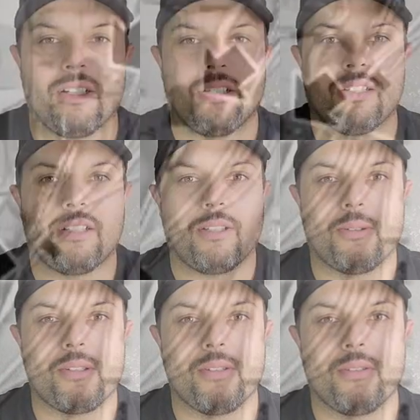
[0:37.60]
uh,
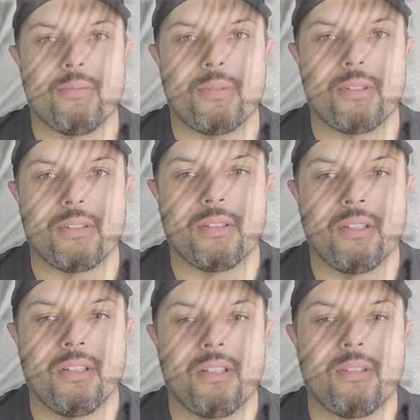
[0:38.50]
allows you to put a
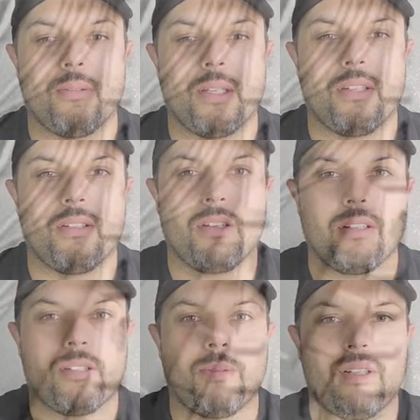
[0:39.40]
20,
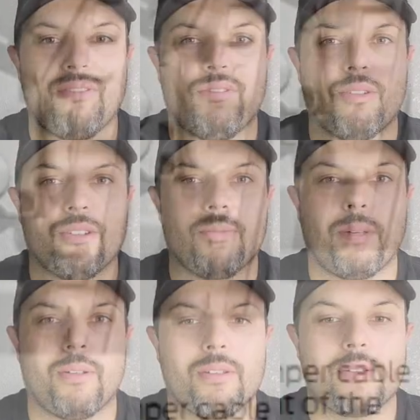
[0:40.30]
uh, 12 volt
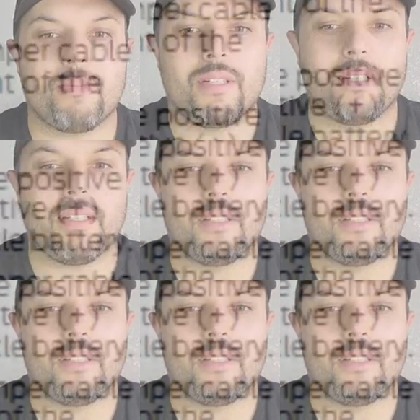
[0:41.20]
power supply